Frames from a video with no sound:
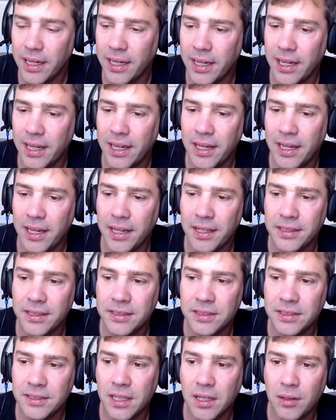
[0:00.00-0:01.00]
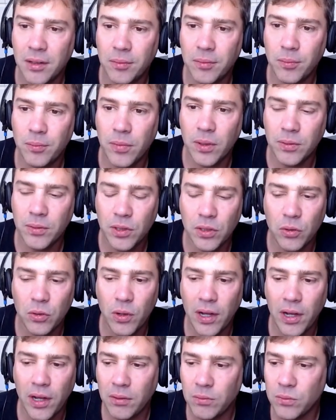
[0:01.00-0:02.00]
And, uh, you
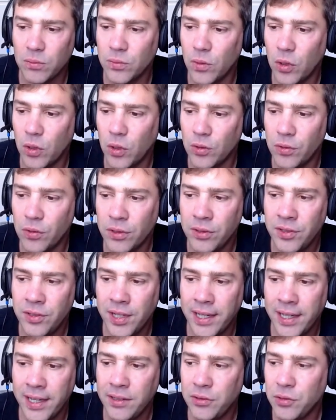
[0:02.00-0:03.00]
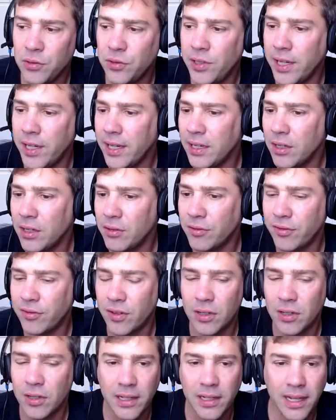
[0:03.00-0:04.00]
know, uh, on the day-to-day of
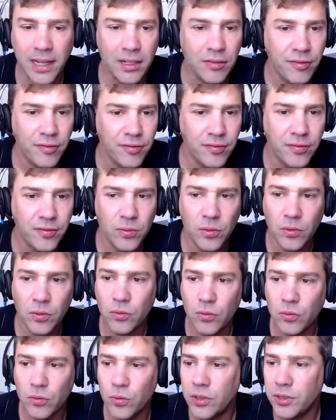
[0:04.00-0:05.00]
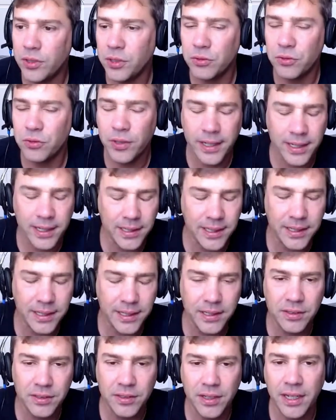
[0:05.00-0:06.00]
our life, where you're
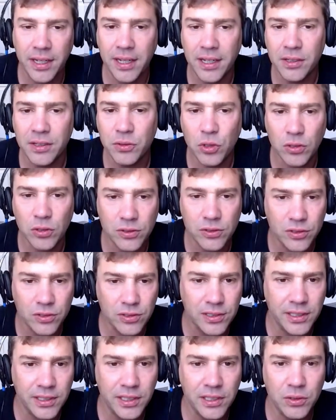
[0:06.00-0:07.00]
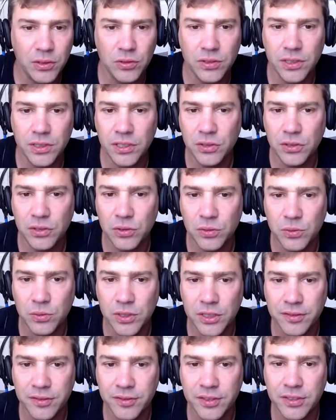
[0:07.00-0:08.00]
regulated and you constantly need to
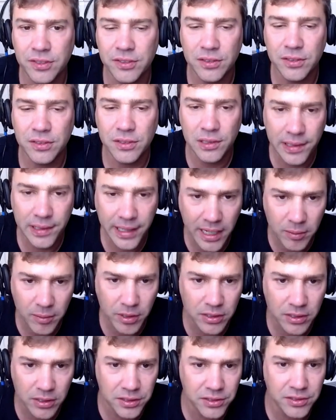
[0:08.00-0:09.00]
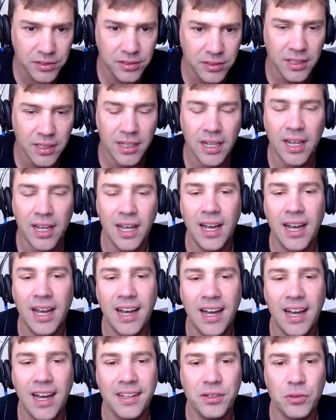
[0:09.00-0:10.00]
give disclaimers
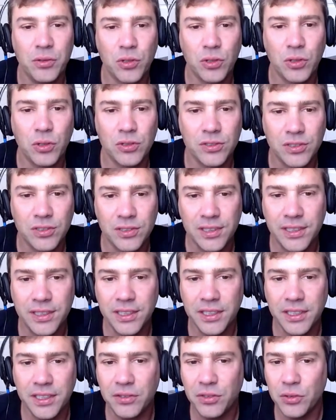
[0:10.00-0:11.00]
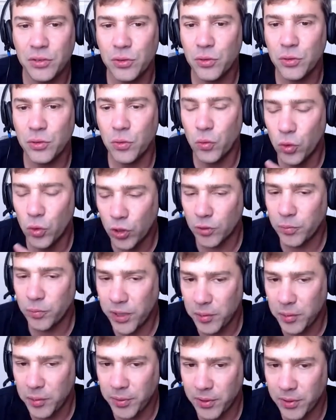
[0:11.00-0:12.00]
uh, and you constantly need to warn
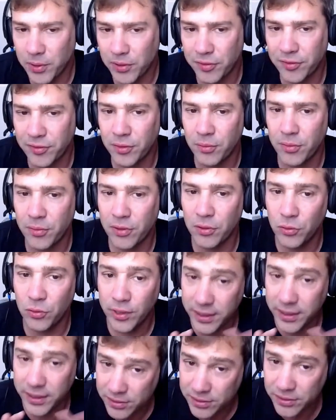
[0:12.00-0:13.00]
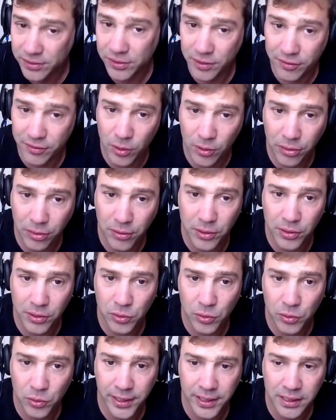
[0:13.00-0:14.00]
people from the risks of what they're
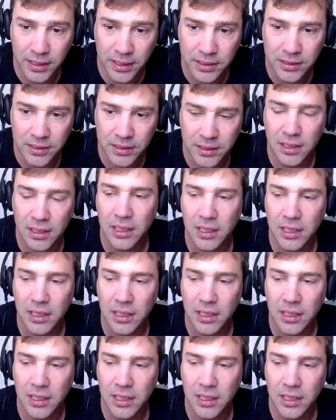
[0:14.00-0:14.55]
doing.